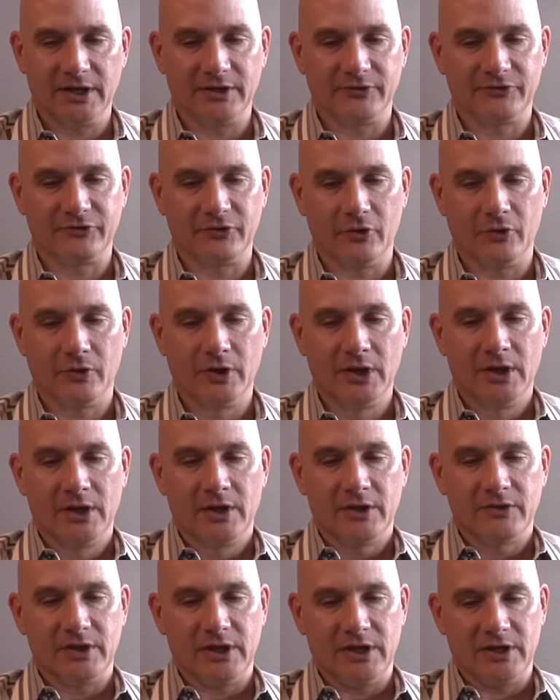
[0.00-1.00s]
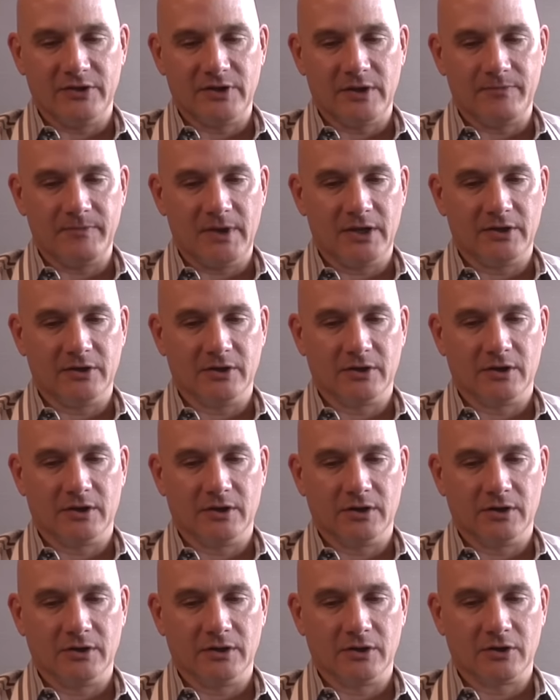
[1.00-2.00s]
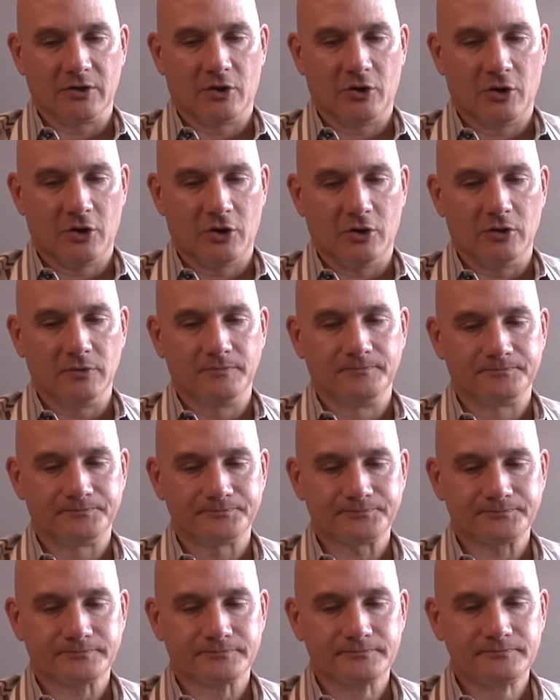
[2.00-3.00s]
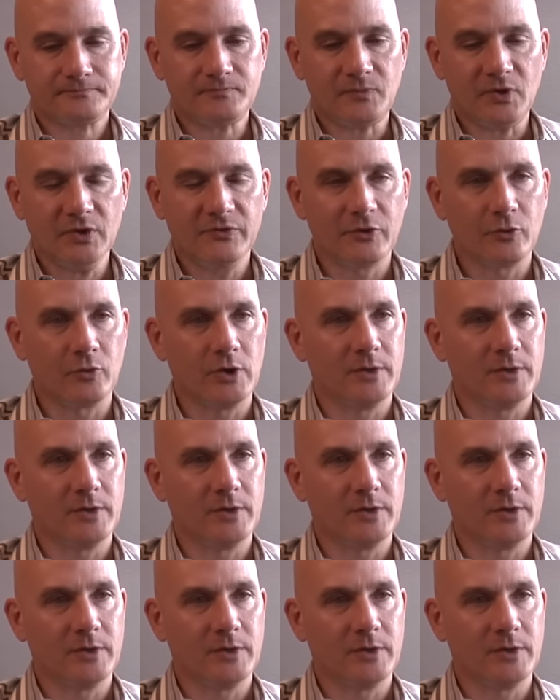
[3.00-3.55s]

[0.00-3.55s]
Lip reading: And so they made a call for